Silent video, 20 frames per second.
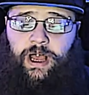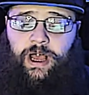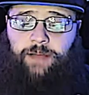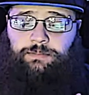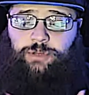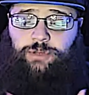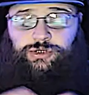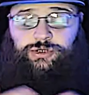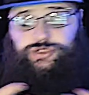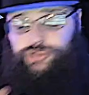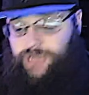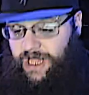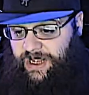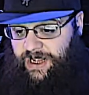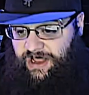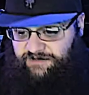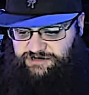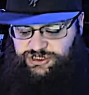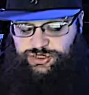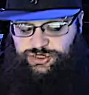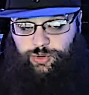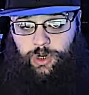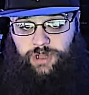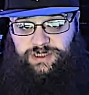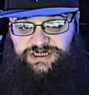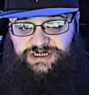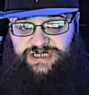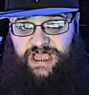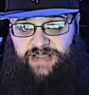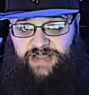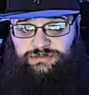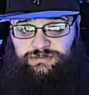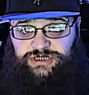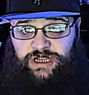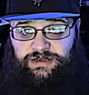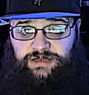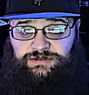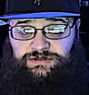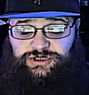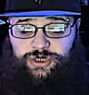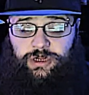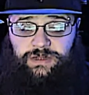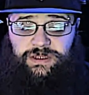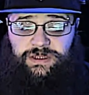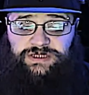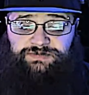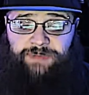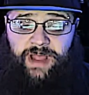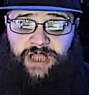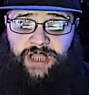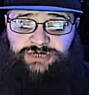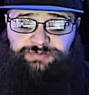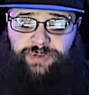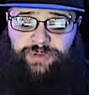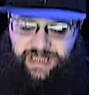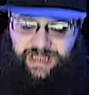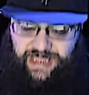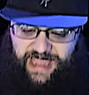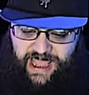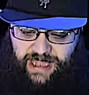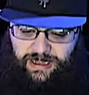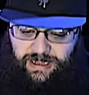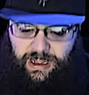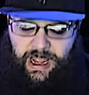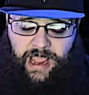You do not have to do all the side objectives during this match, but again,